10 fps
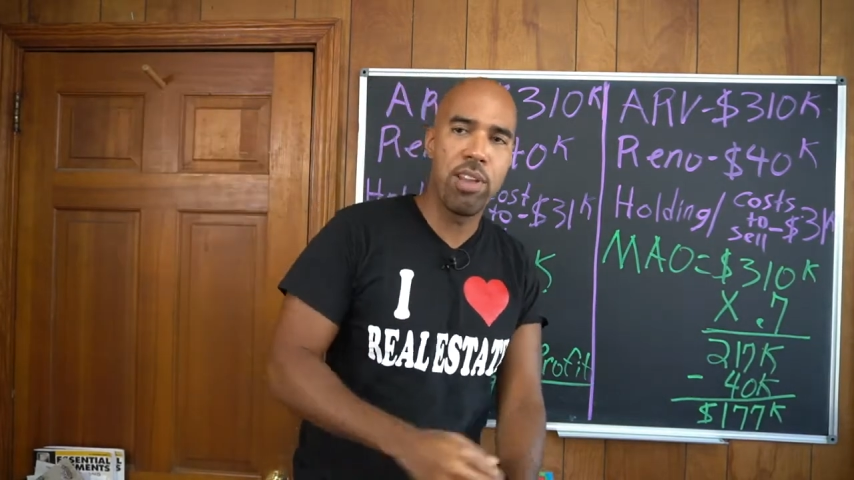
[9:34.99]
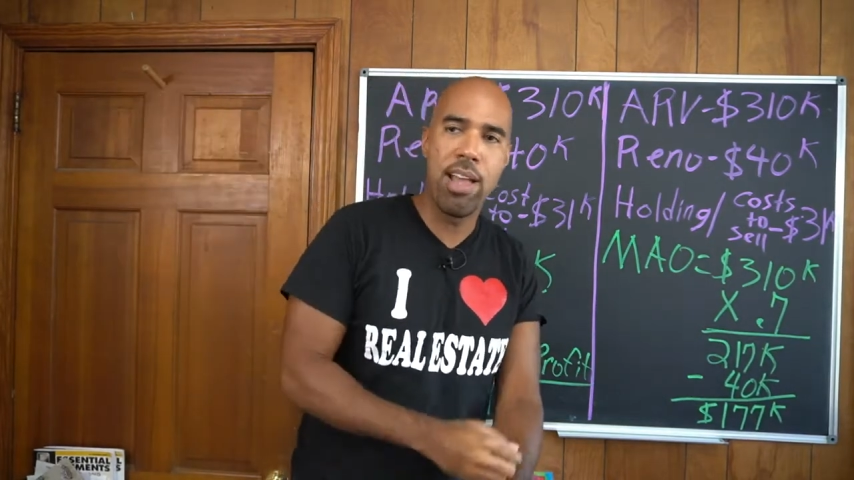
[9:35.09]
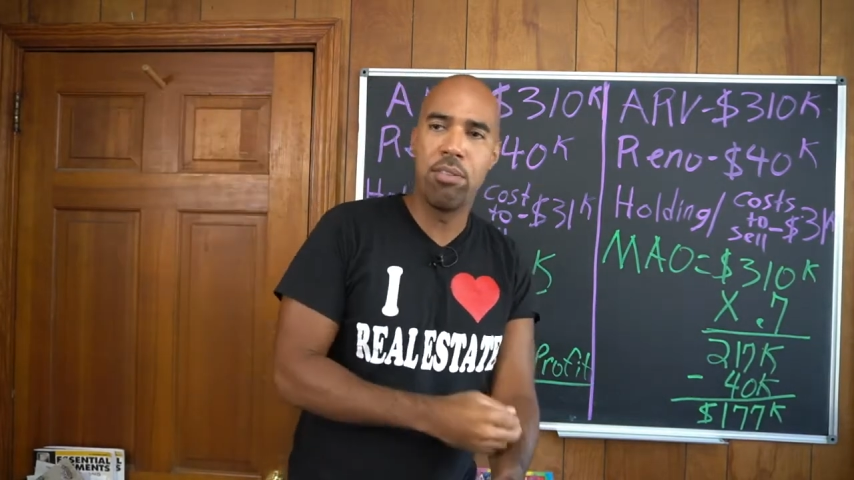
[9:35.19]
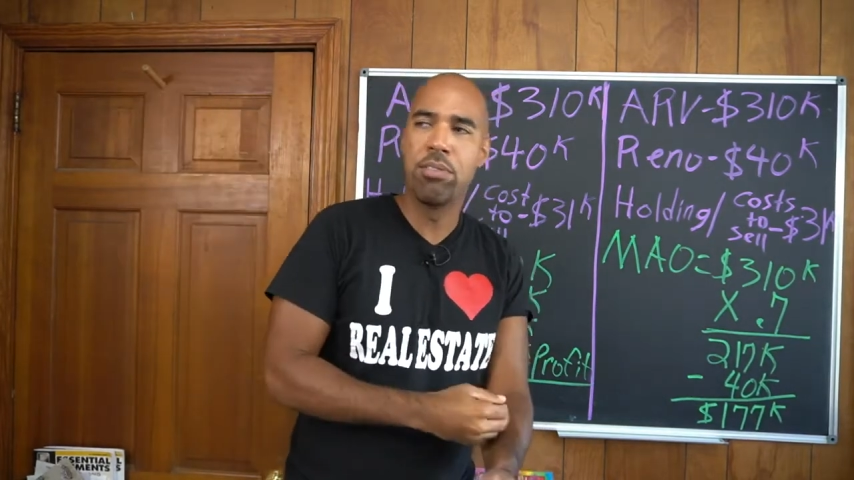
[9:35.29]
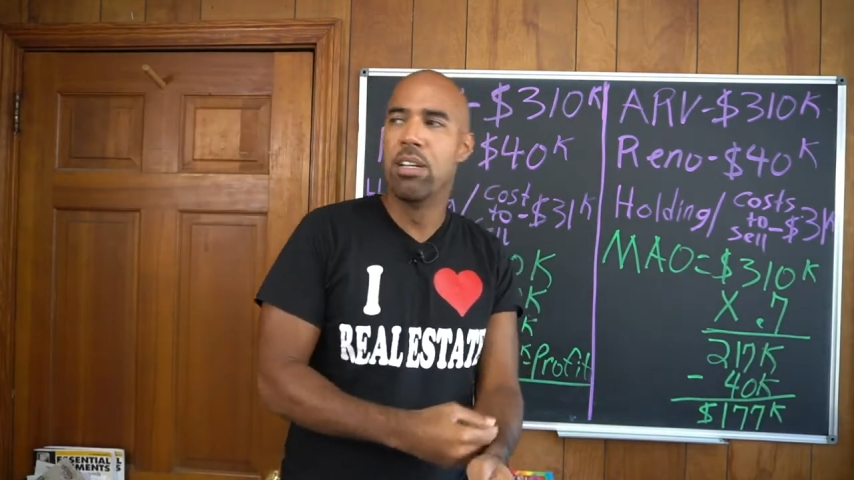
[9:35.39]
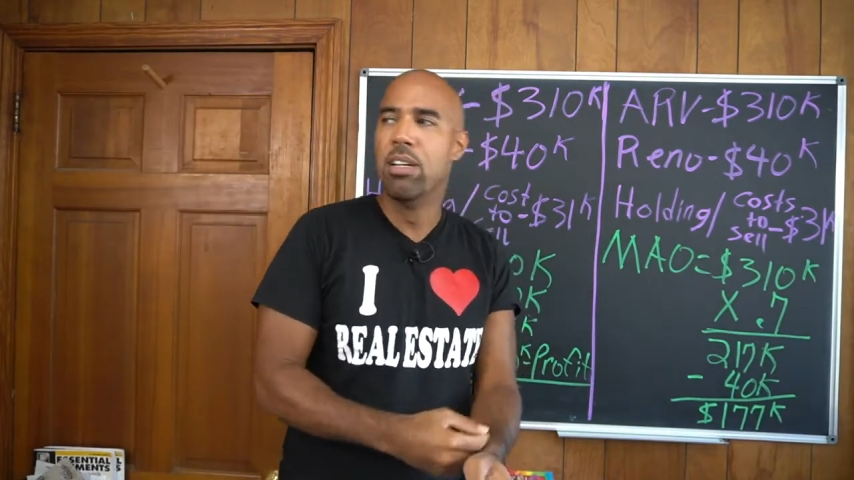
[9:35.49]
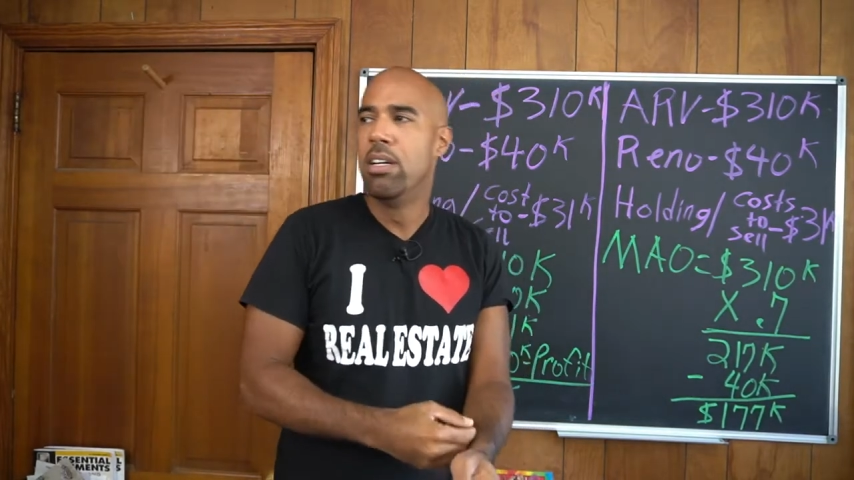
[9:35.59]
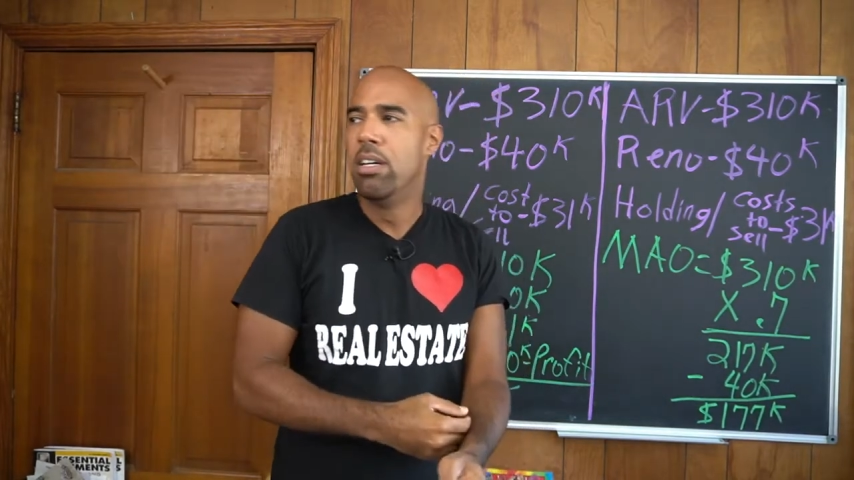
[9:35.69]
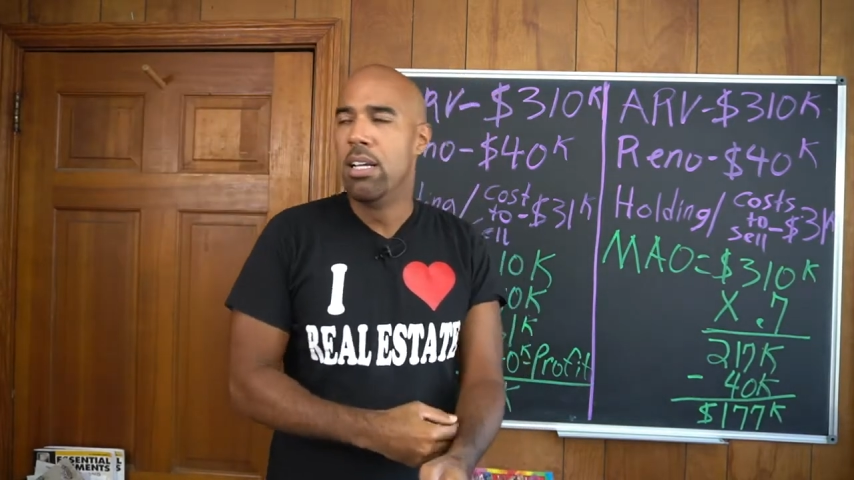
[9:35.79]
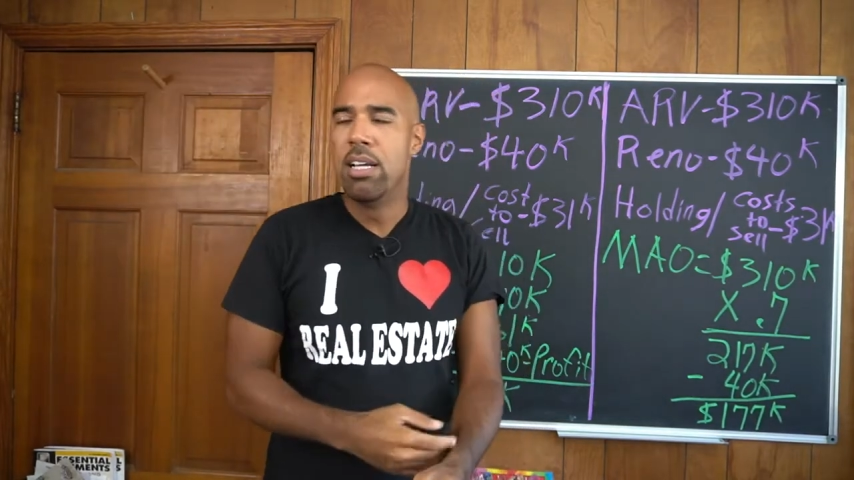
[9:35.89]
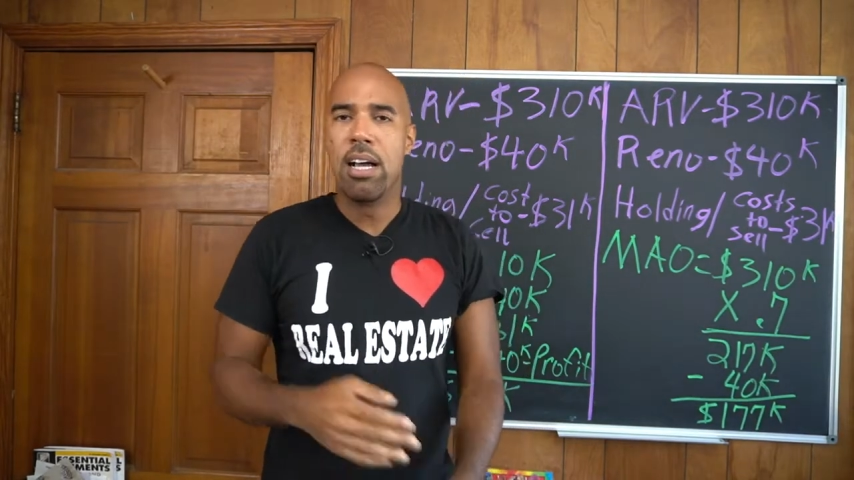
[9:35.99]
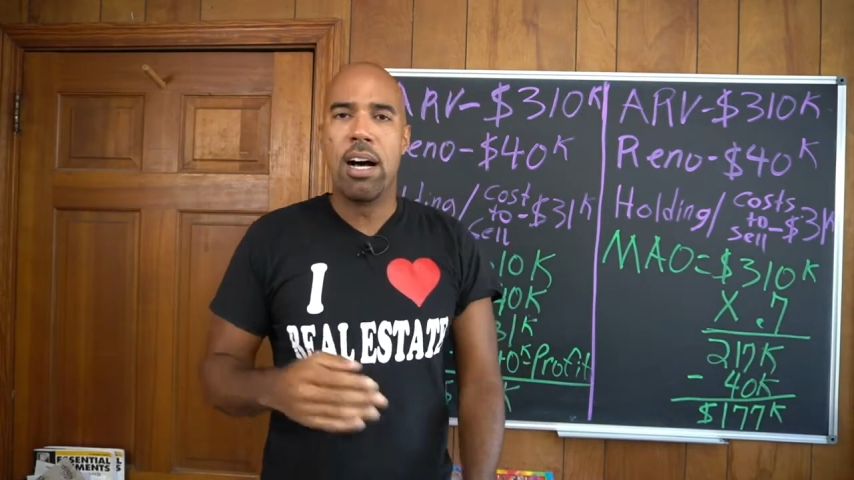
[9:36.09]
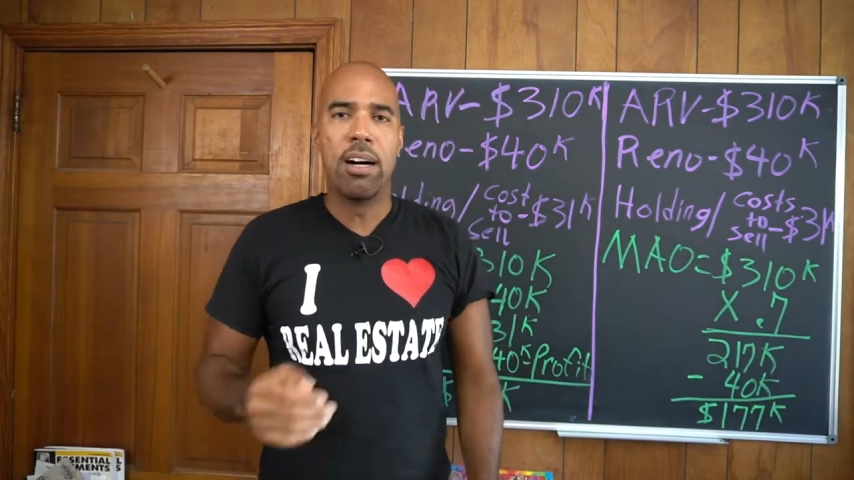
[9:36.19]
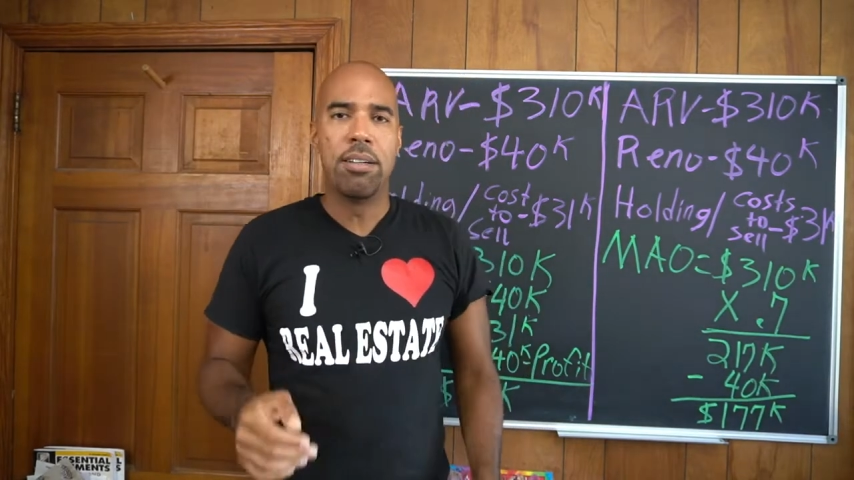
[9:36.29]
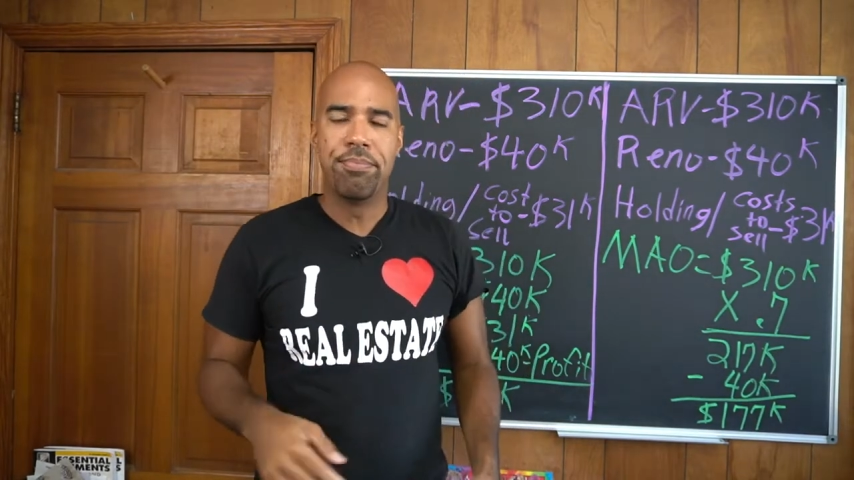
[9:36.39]
down
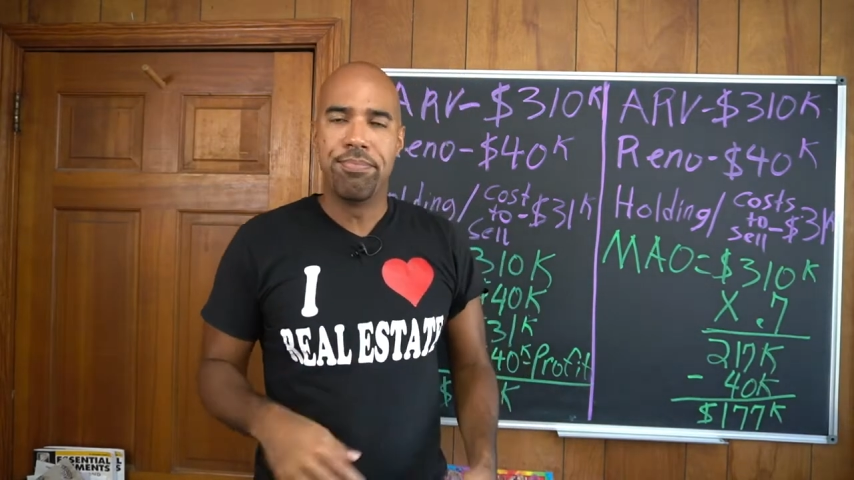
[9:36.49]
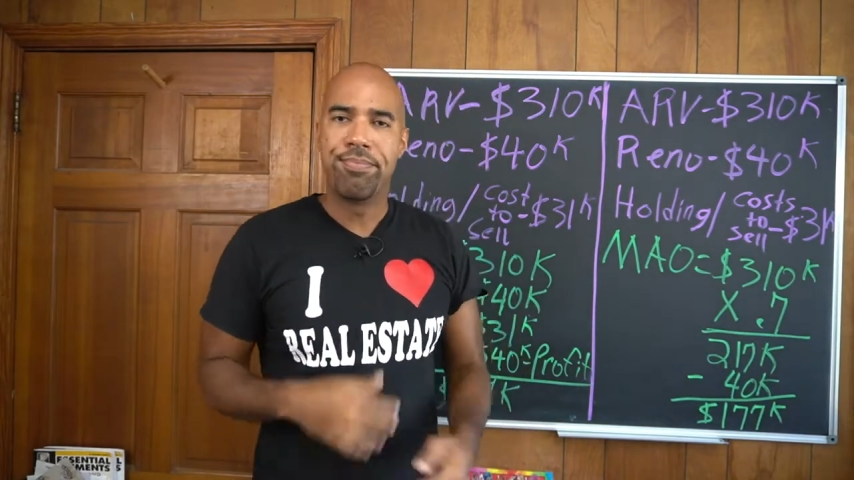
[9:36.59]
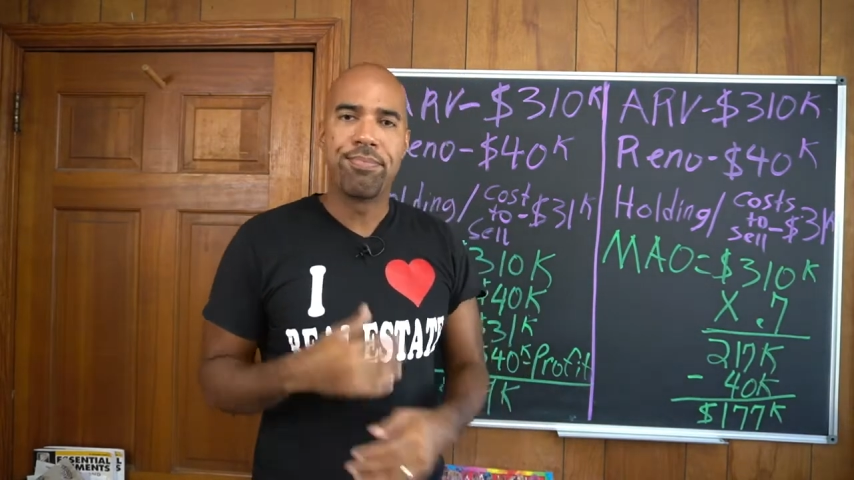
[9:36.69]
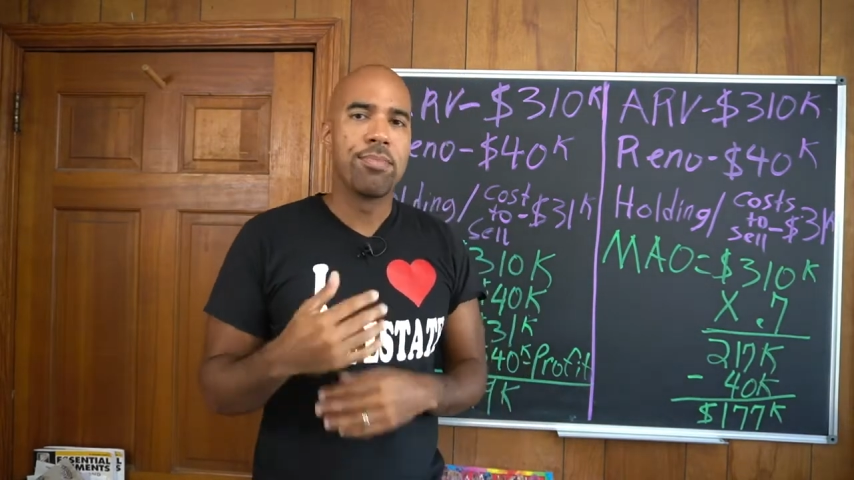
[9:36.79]
um,